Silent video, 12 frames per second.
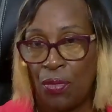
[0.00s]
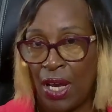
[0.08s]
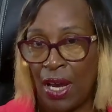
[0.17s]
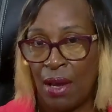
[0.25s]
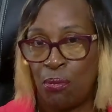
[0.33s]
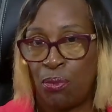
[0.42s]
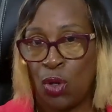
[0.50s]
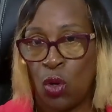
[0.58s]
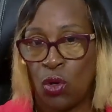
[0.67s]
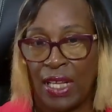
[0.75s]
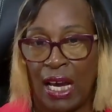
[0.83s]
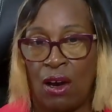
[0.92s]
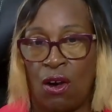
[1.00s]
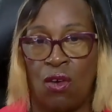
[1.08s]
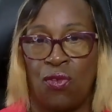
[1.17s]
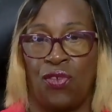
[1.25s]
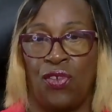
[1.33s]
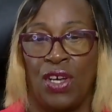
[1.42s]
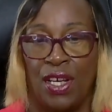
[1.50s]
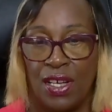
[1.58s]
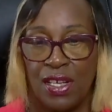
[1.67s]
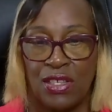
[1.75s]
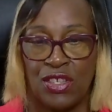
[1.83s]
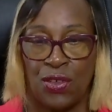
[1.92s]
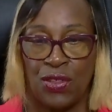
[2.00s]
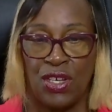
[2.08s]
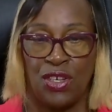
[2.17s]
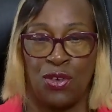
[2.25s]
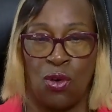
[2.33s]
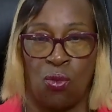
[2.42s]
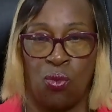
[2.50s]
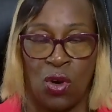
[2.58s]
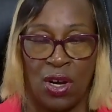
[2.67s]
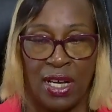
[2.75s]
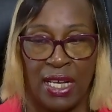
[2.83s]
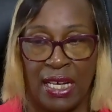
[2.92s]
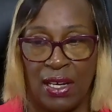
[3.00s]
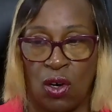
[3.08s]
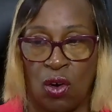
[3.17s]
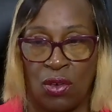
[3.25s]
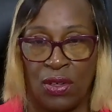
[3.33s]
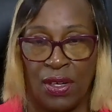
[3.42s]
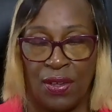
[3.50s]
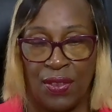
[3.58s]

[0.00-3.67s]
um, block that off so that you're working on